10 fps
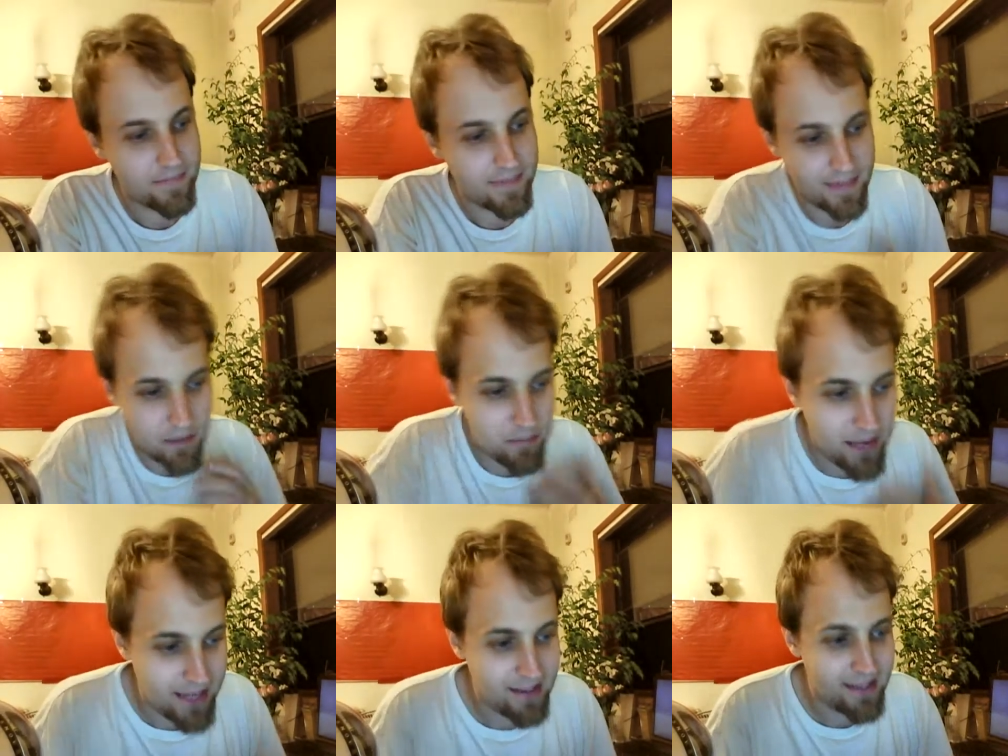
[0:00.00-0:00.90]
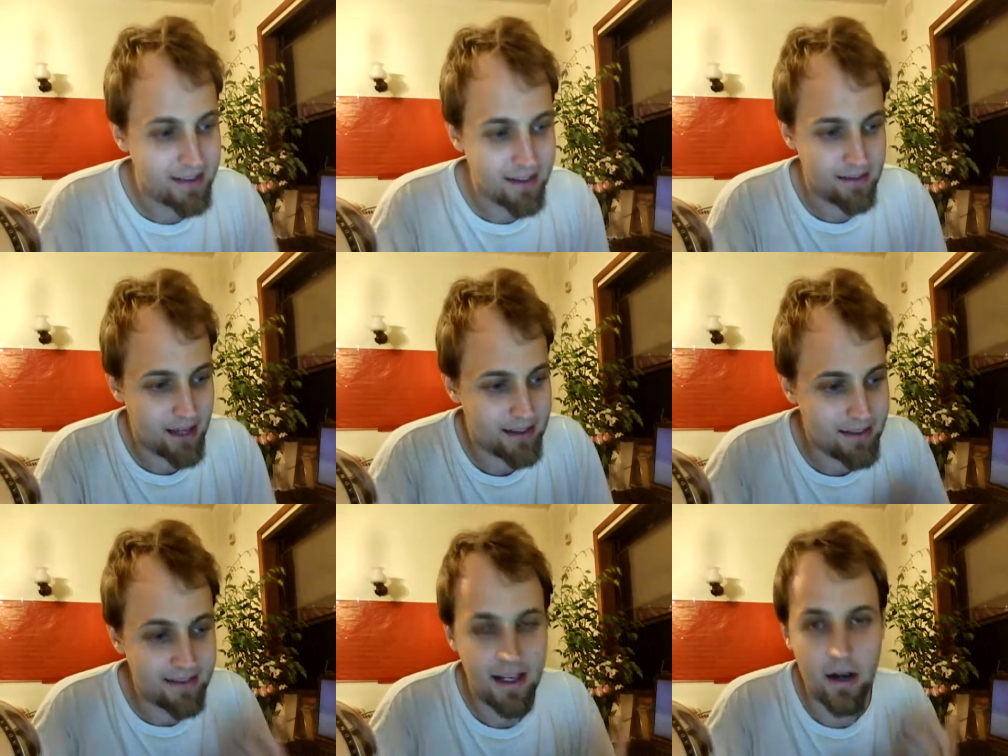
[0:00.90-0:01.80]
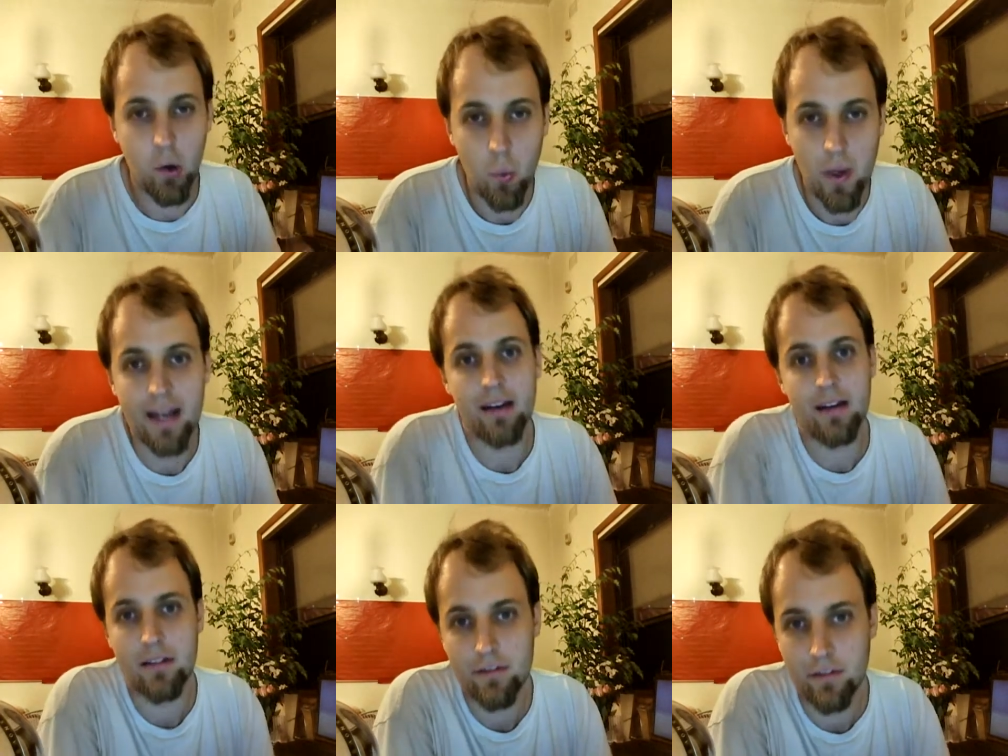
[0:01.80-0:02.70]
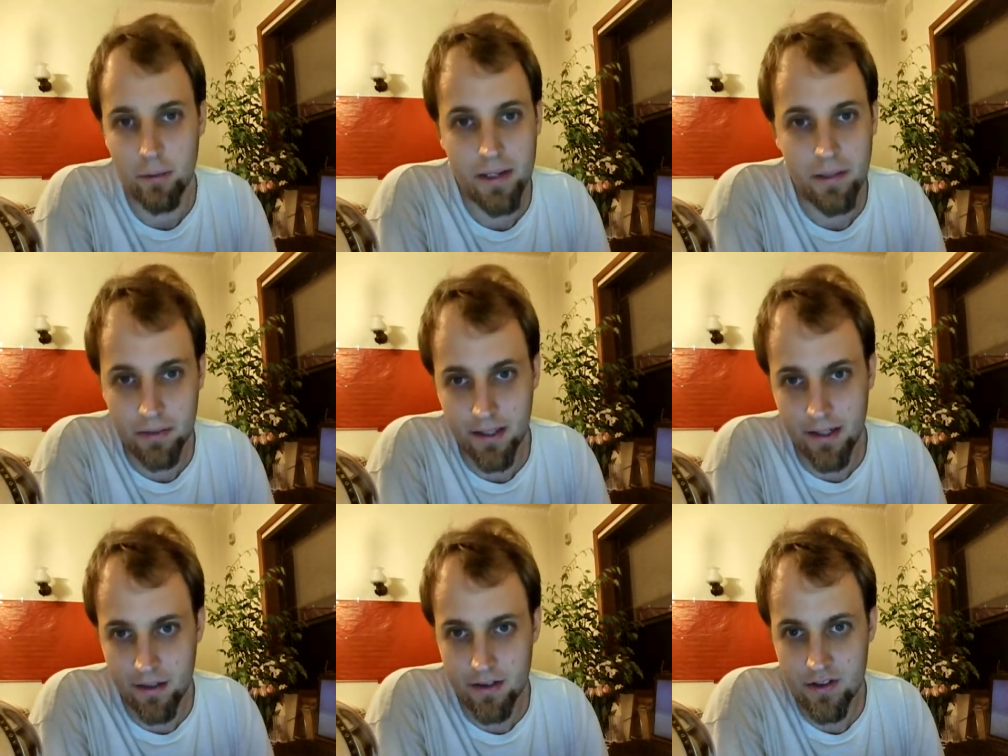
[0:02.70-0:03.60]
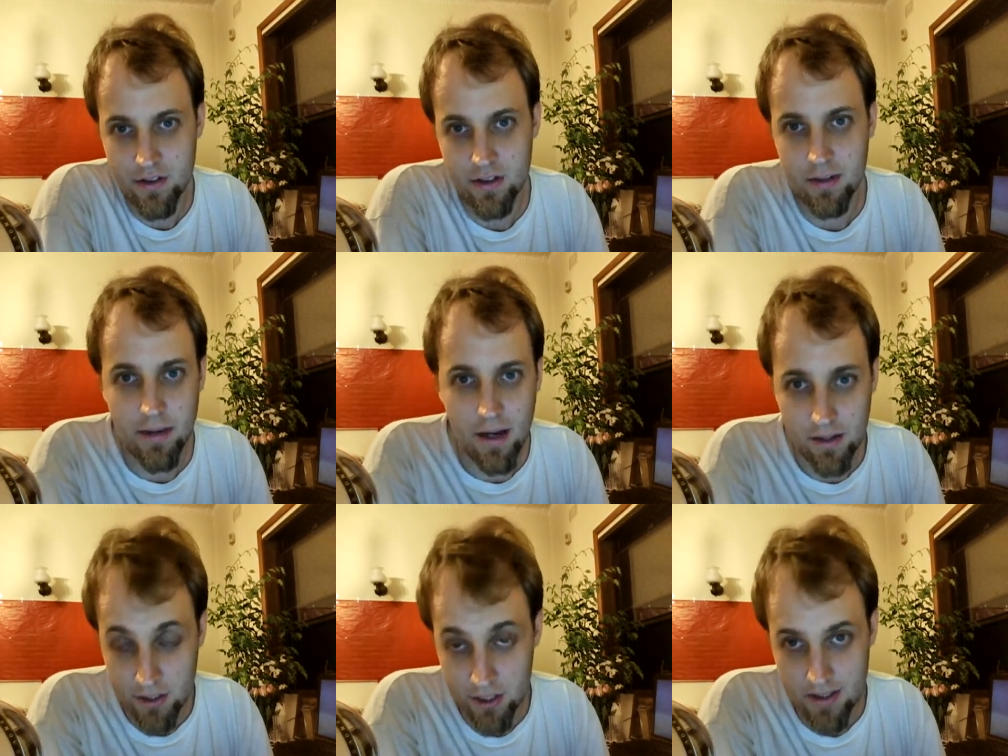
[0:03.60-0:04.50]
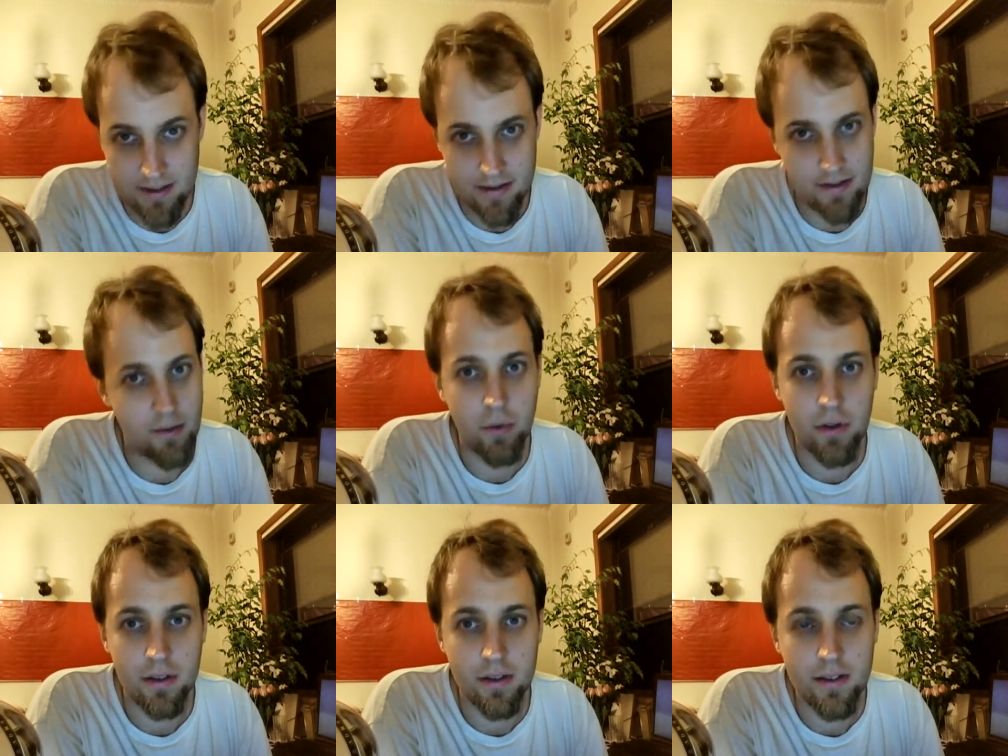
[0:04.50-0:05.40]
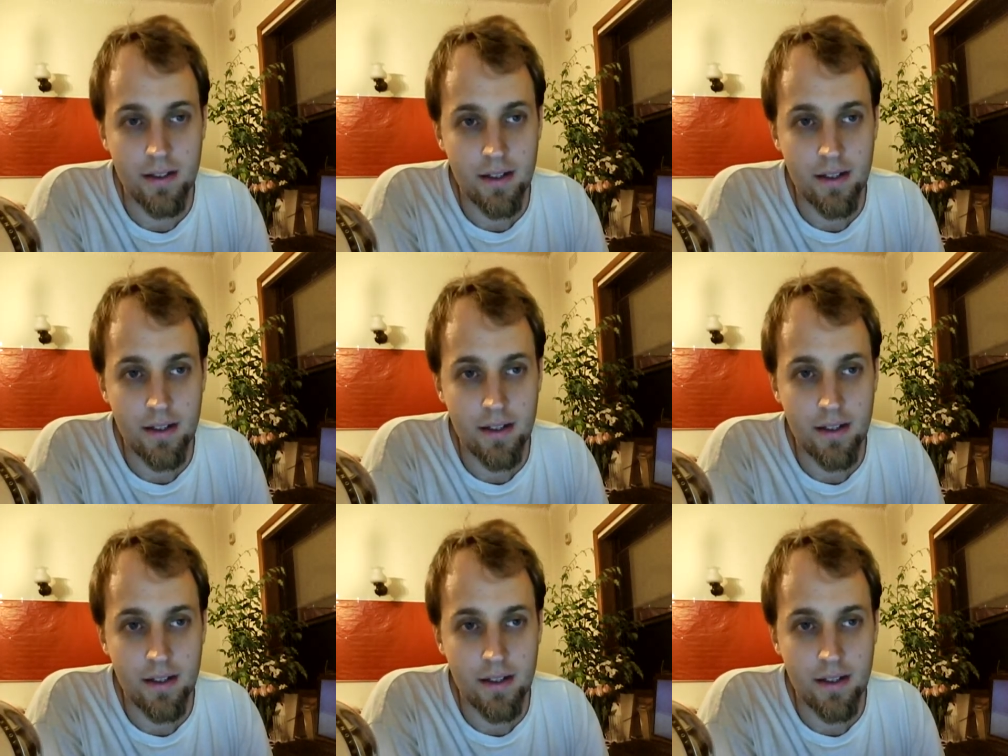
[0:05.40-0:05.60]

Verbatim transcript: they're mainly the I think they're a win for people that are concerned about injustice in the world.